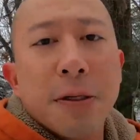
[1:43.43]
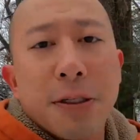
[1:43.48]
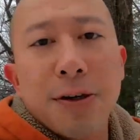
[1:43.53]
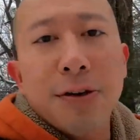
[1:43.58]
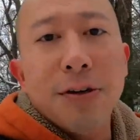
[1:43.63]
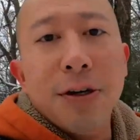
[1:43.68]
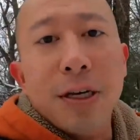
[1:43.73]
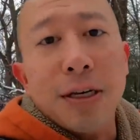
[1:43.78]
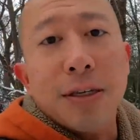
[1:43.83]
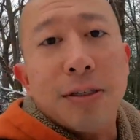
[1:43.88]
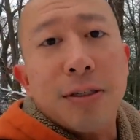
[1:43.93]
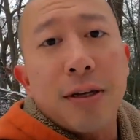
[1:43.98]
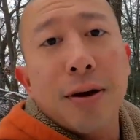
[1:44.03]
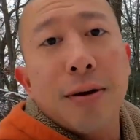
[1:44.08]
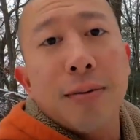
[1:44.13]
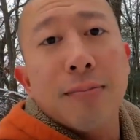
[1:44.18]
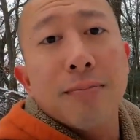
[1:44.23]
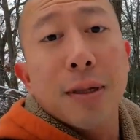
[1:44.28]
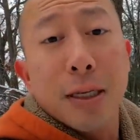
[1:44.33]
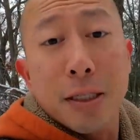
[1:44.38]
to your knees.
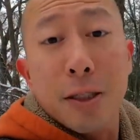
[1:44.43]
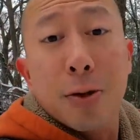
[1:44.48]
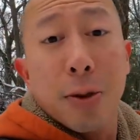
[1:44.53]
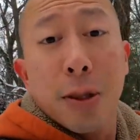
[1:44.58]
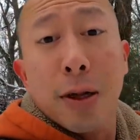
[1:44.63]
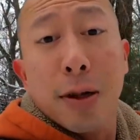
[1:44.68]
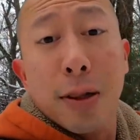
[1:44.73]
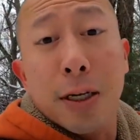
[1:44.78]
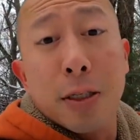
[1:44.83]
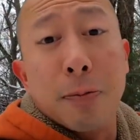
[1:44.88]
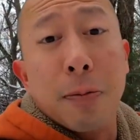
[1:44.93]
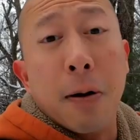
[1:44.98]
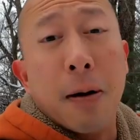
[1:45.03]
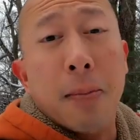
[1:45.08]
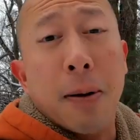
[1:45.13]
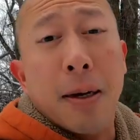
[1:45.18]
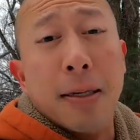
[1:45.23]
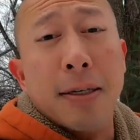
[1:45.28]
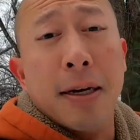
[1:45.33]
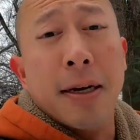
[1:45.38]
Let's do a little
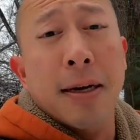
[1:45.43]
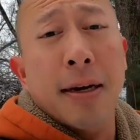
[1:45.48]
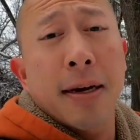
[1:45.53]
experiment.